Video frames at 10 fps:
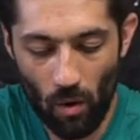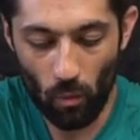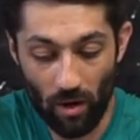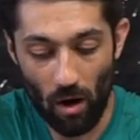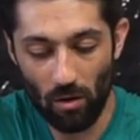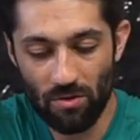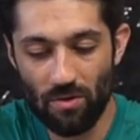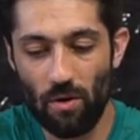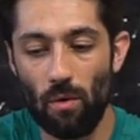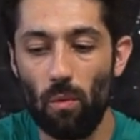We
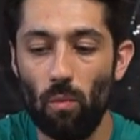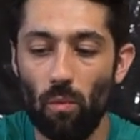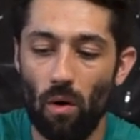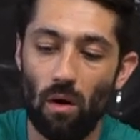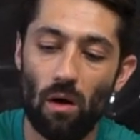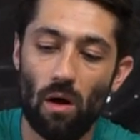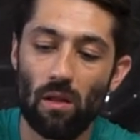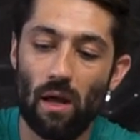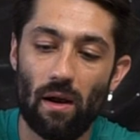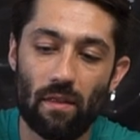also, a
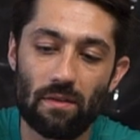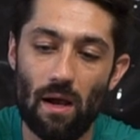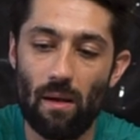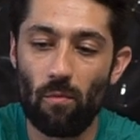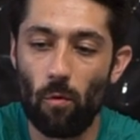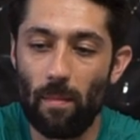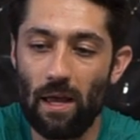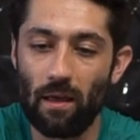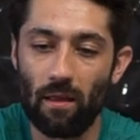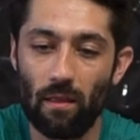lot of the time, will
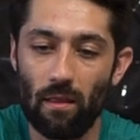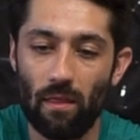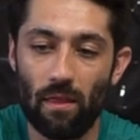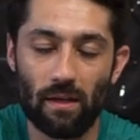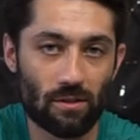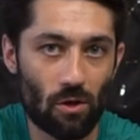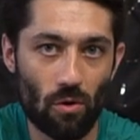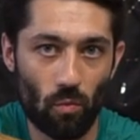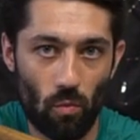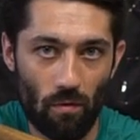make things
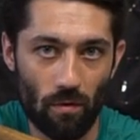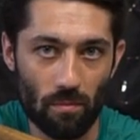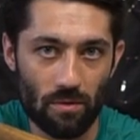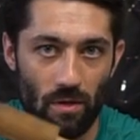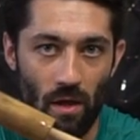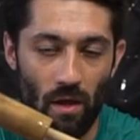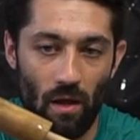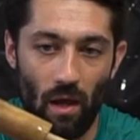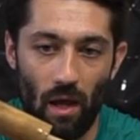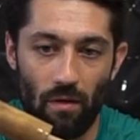called wolfums.
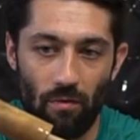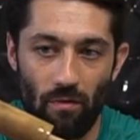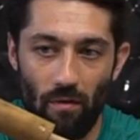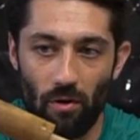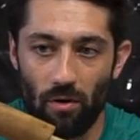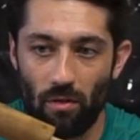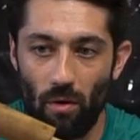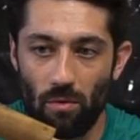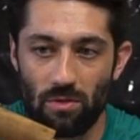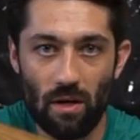And if you've never heard of
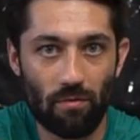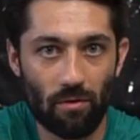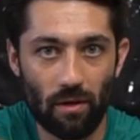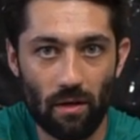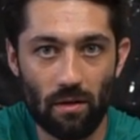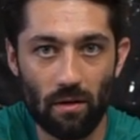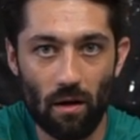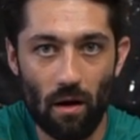those, definitely